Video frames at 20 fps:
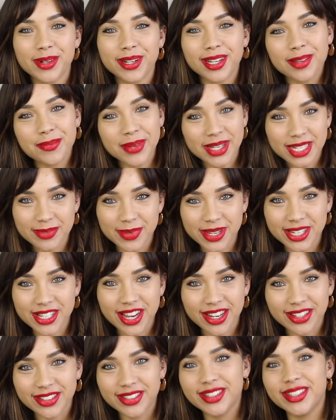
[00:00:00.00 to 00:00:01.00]
Welcome back to my
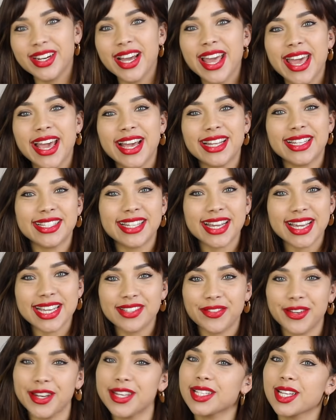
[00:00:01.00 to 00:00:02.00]
channel.
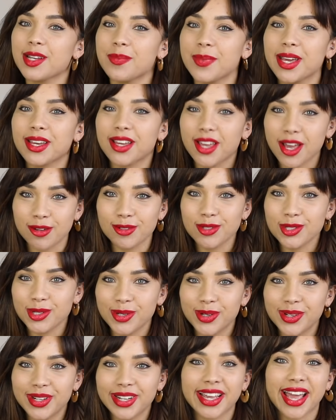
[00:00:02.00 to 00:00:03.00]
Today's video is going to be a girl
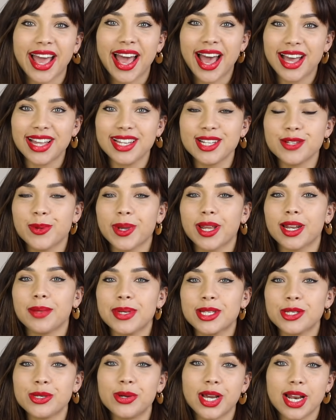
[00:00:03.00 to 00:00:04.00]
talk and we're going to
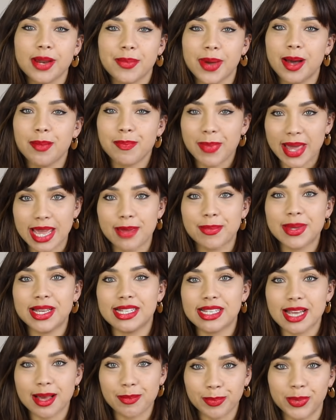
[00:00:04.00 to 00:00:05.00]
be talking about
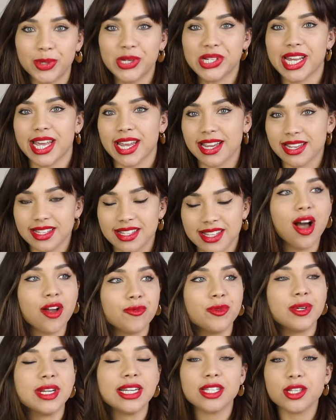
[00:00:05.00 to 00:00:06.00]
babies and bodies.
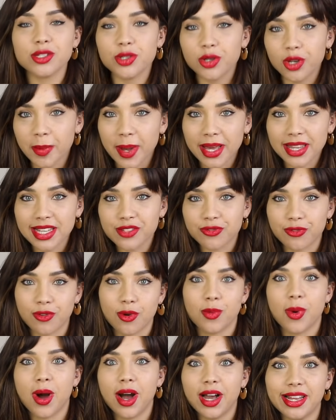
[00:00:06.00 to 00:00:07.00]
I've wanted to talk about this for
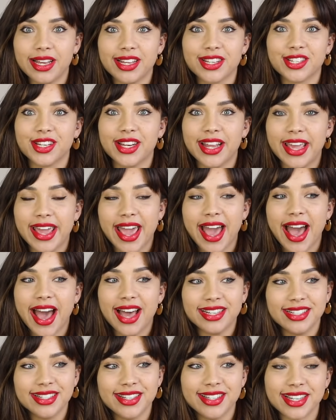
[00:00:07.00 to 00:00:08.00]
a while actually,
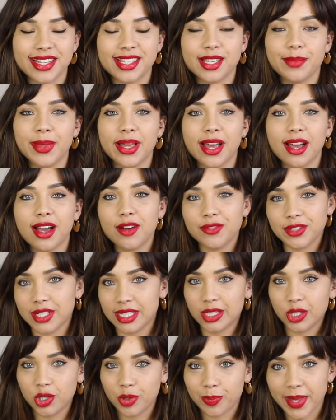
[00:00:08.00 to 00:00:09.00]
and it's something I covered
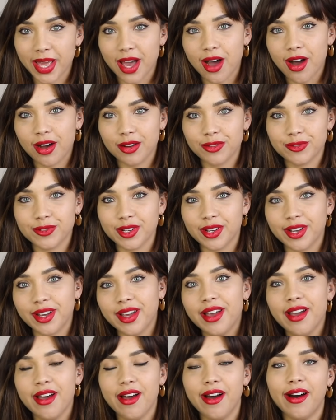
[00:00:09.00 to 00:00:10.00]
a little bit
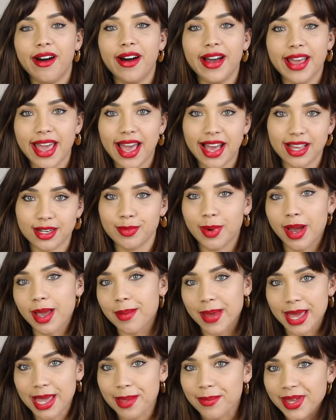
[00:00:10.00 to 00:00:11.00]
after I had
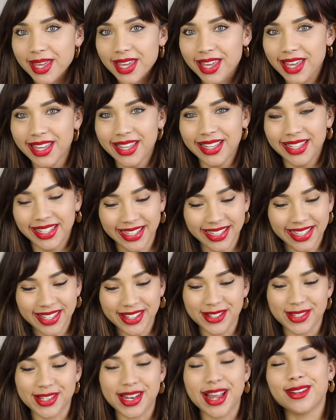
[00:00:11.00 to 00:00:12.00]
my baby
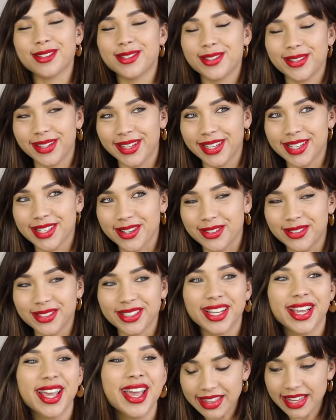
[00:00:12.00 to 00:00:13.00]
who's now two years
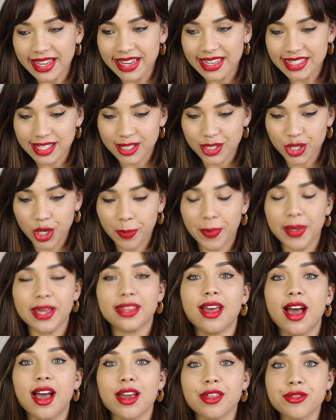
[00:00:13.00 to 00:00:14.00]
old. I think it's a
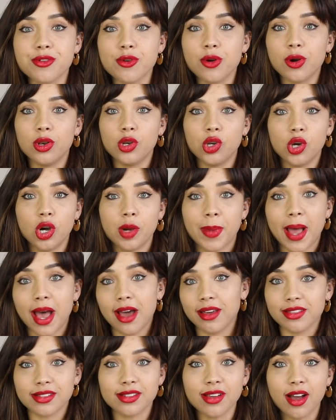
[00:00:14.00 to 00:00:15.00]
topic that I thought a lot
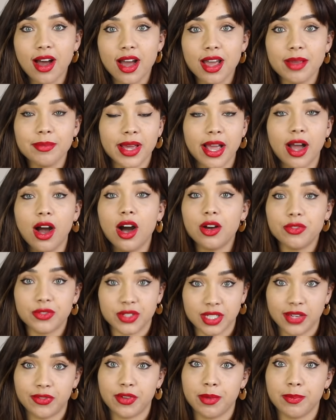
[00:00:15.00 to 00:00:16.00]
about at the time, like
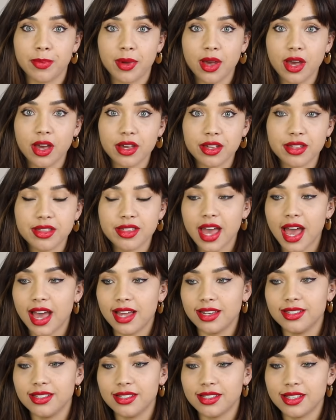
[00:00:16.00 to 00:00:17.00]
after giving birth
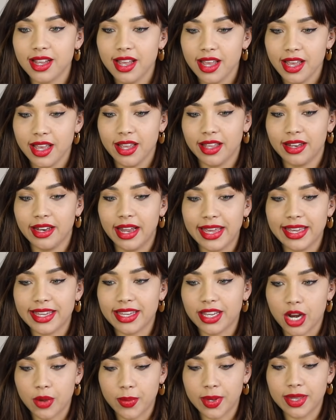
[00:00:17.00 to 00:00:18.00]
and
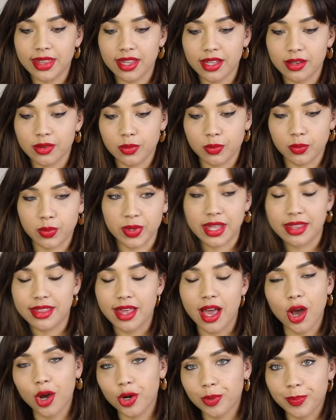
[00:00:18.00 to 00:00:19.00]
like, you know, in within
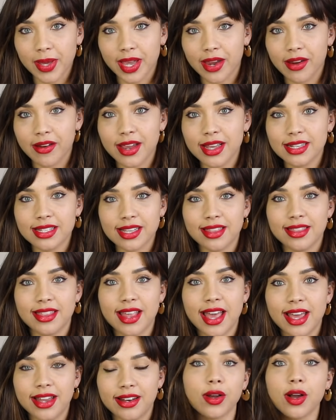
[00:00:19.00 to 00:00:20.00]
that whole period, and
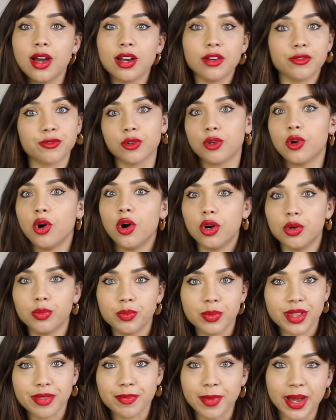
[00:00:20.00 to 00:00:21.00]
then I kind of got
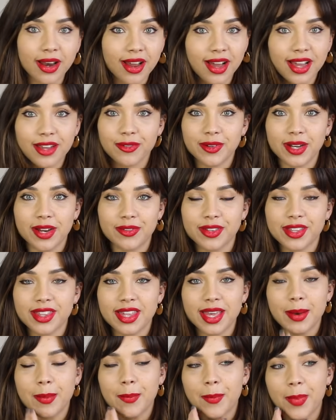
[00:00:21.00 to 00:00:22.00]
on with my life and
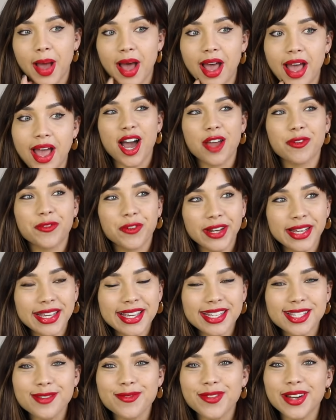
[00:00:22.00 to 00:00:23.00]
everything. But I feel
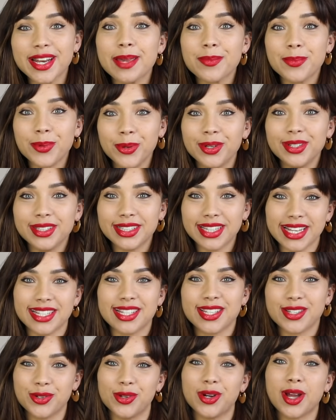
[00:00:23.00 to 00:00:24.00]
like it's a really important thing
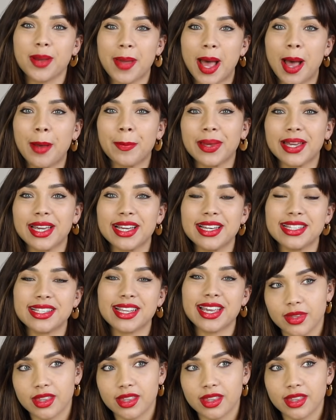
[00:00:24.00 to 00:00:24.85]
to talk about because